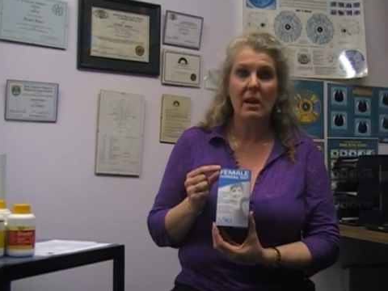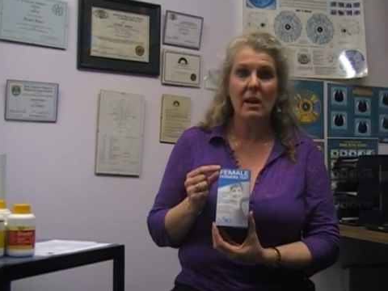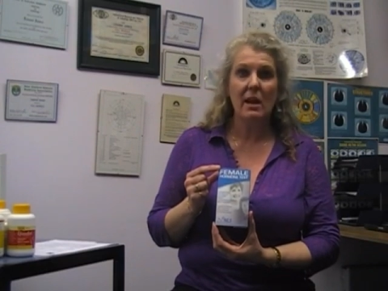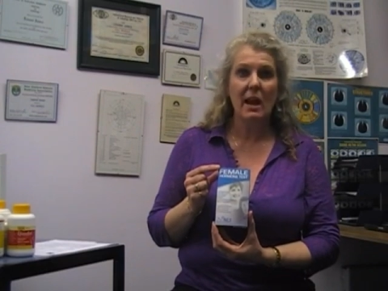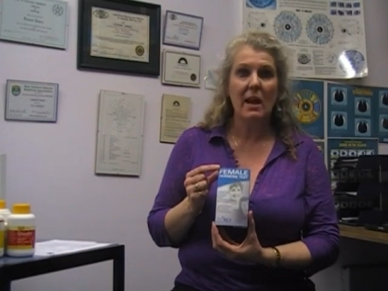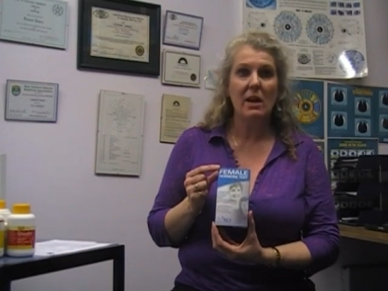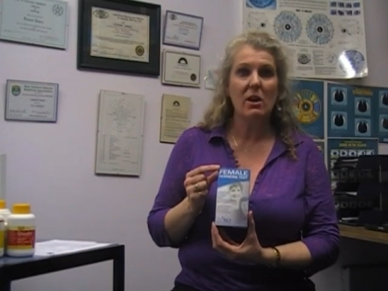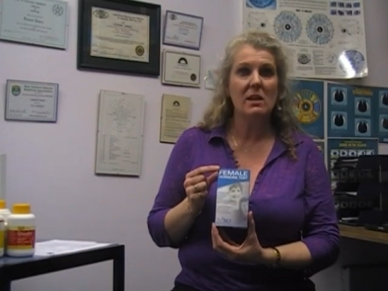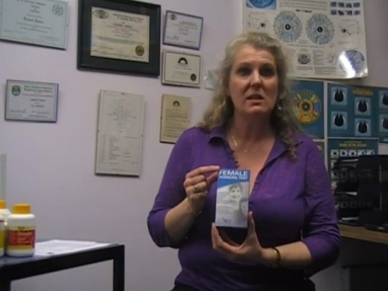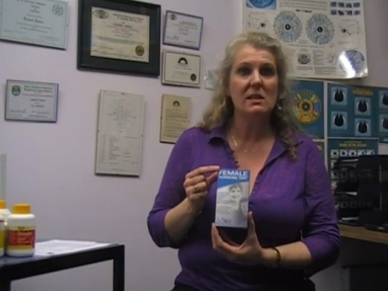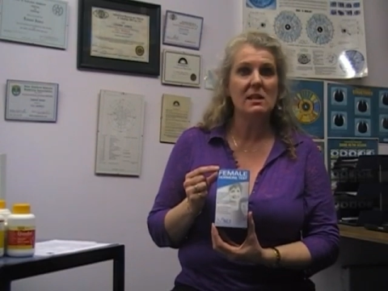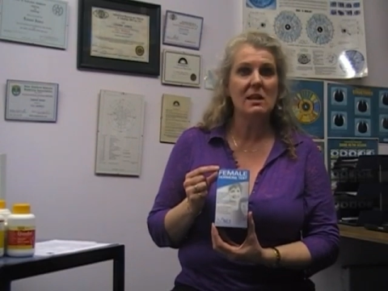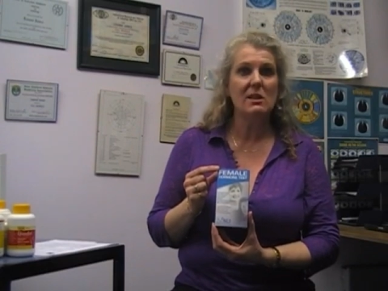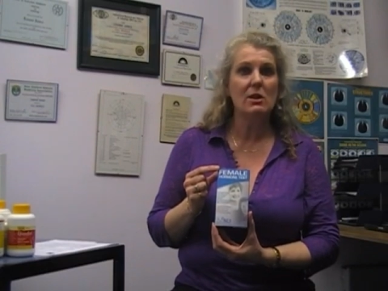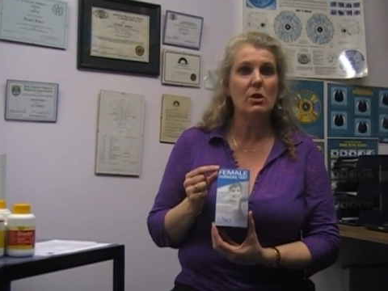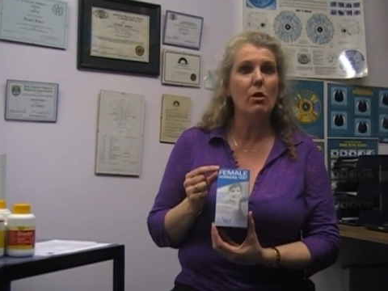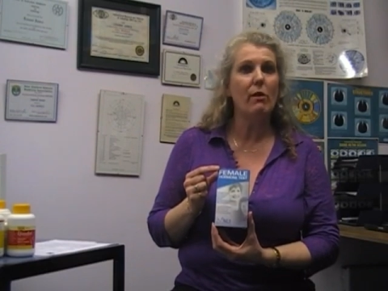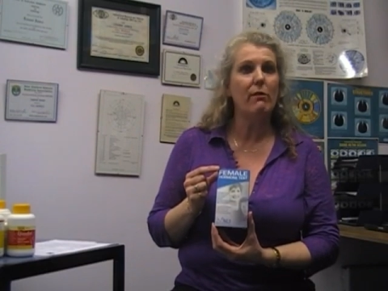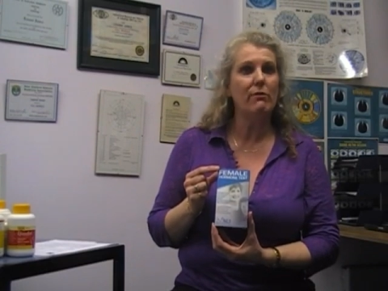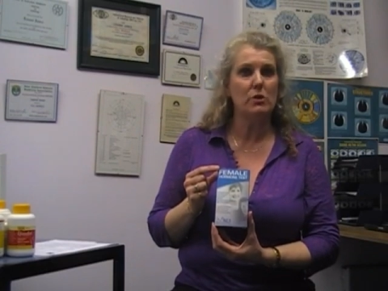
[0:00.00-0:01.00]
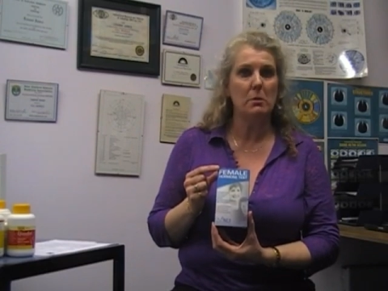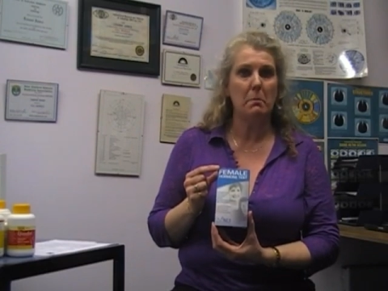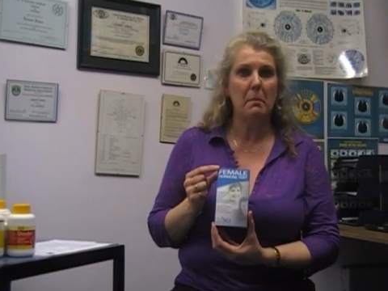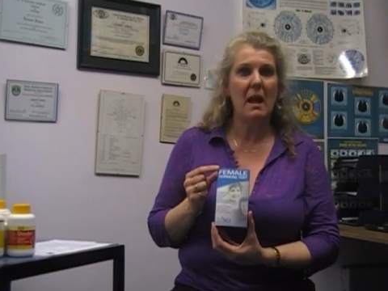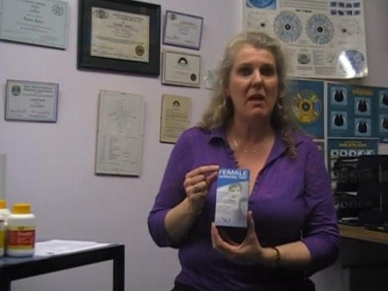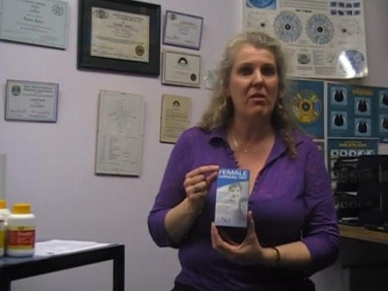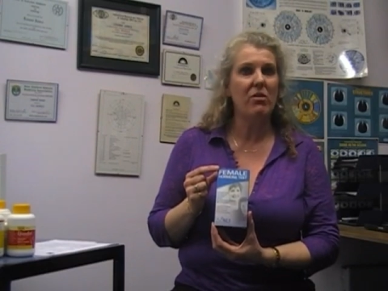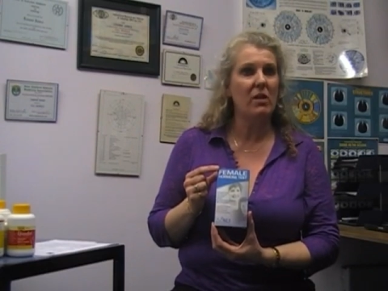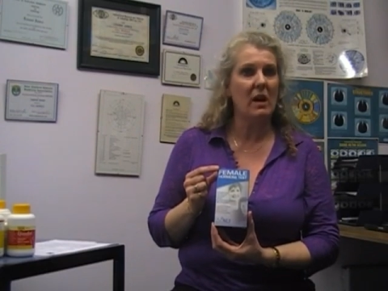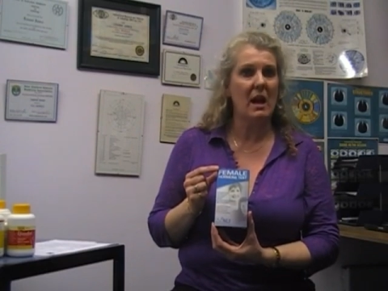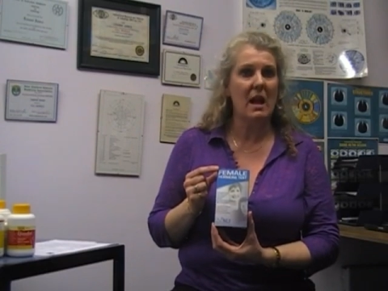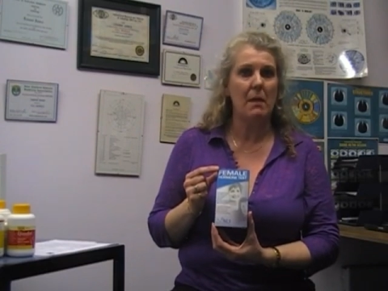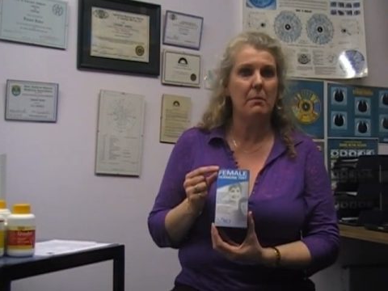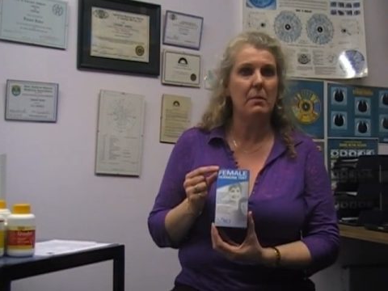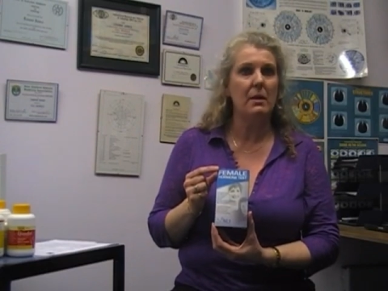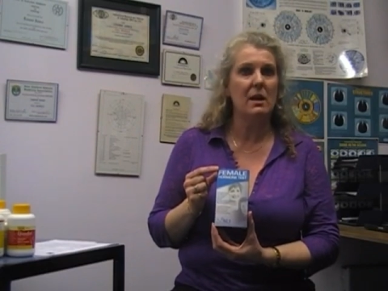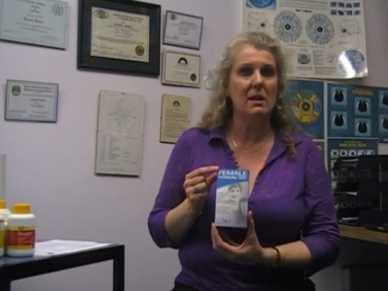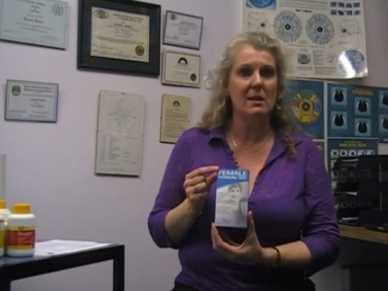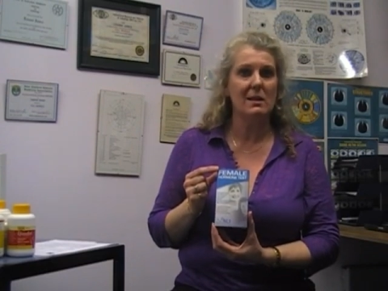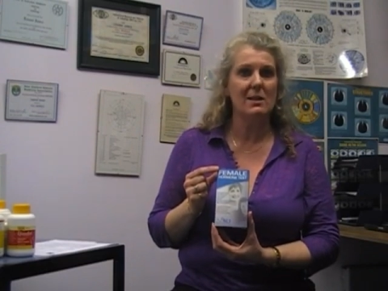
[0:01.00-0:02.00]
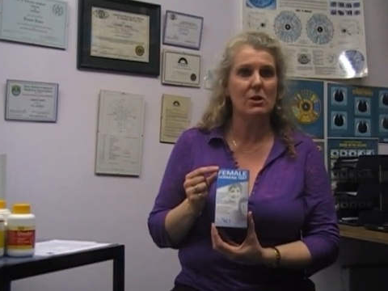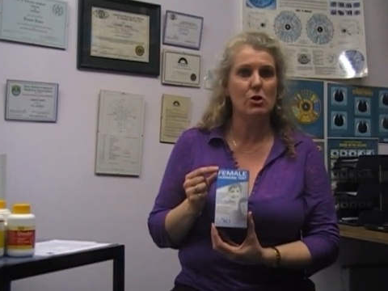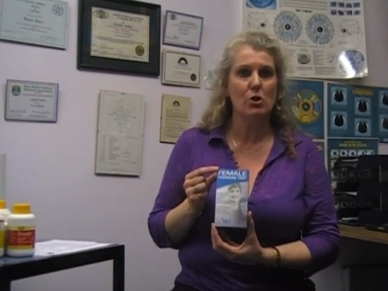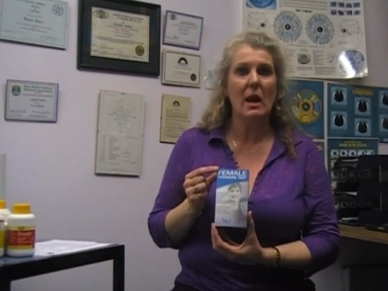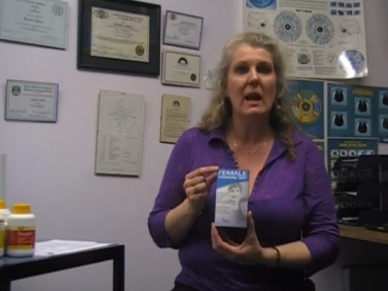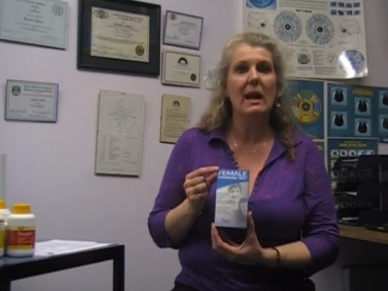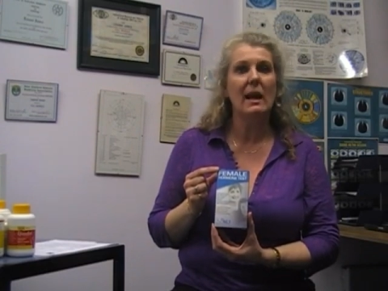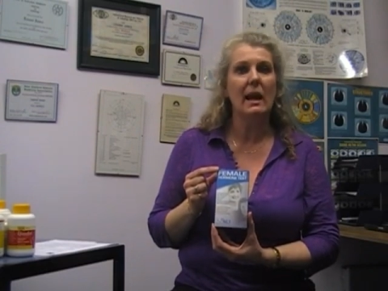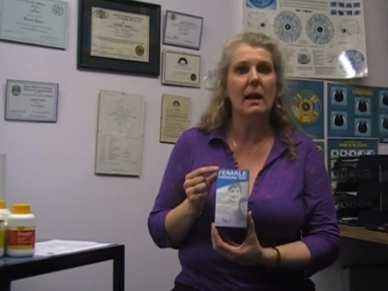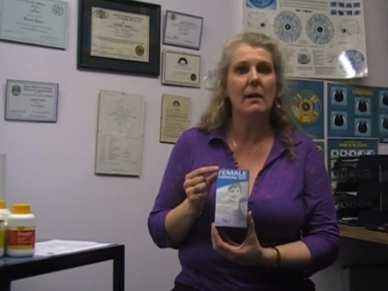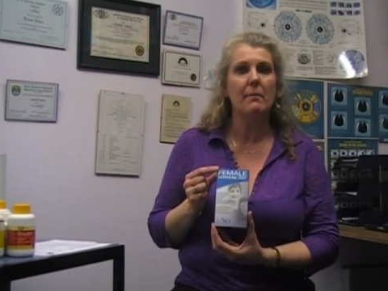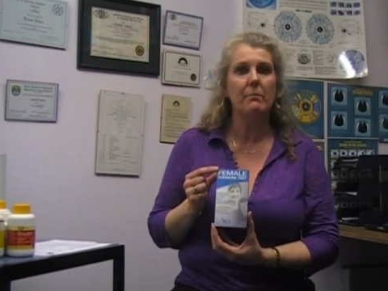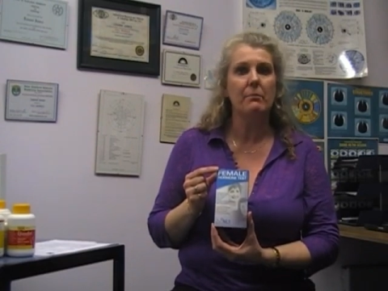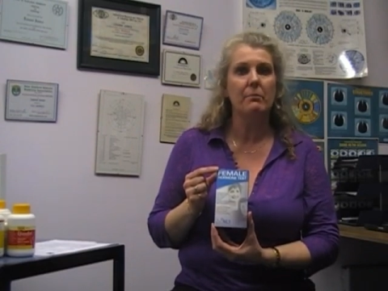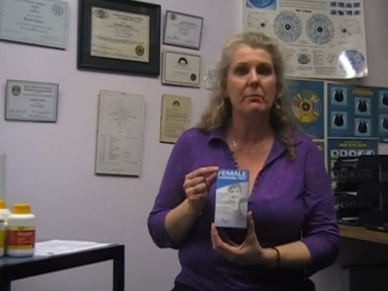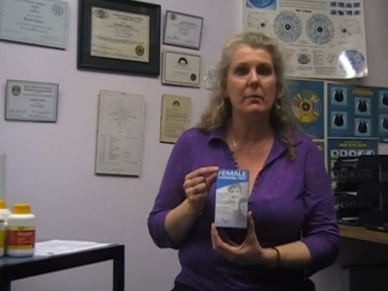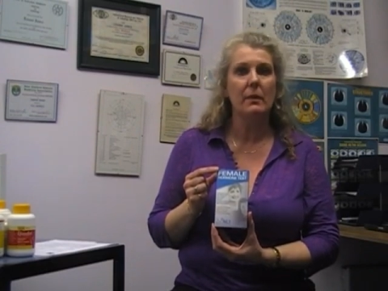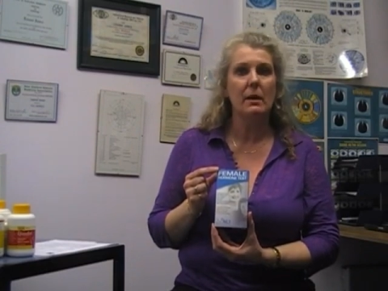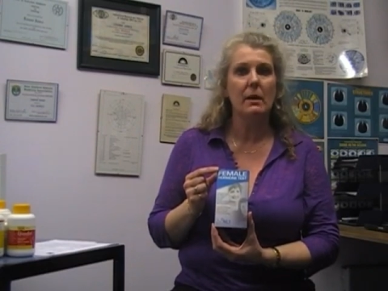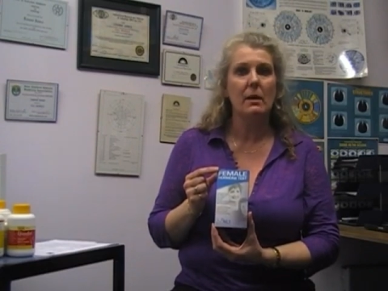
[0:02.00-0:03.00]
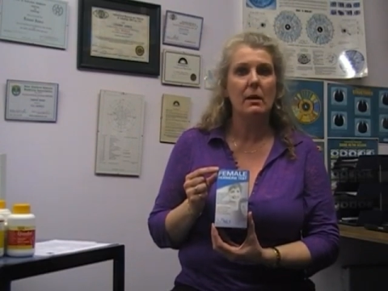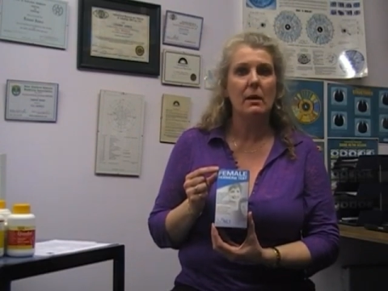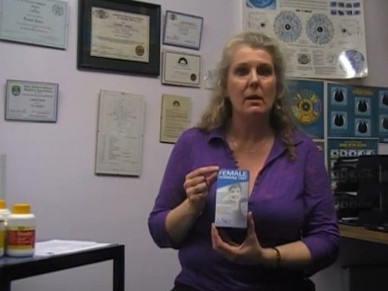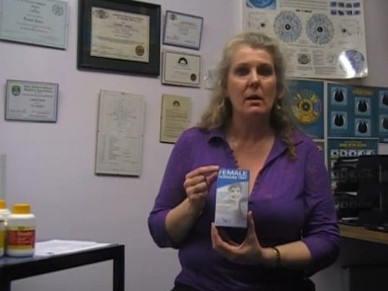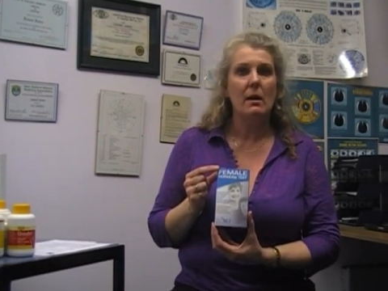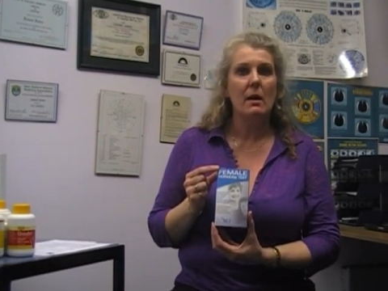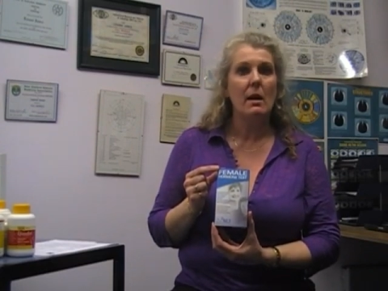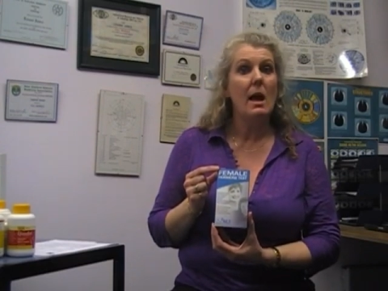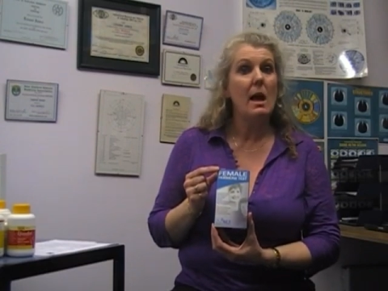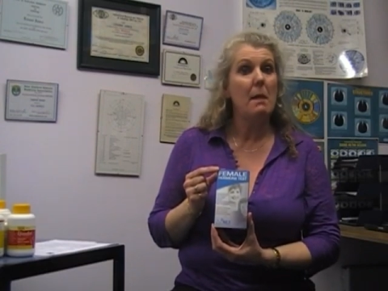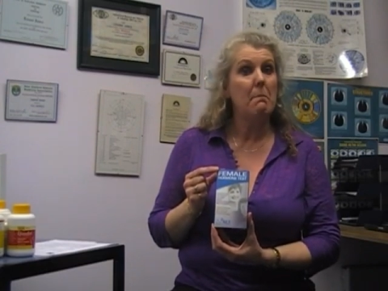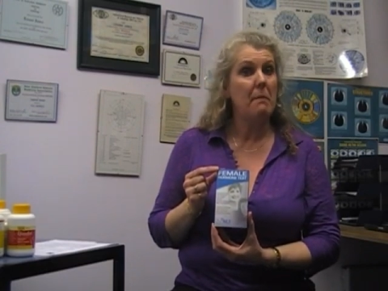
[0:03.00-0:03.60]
and I send it off to PathLab in Australia. At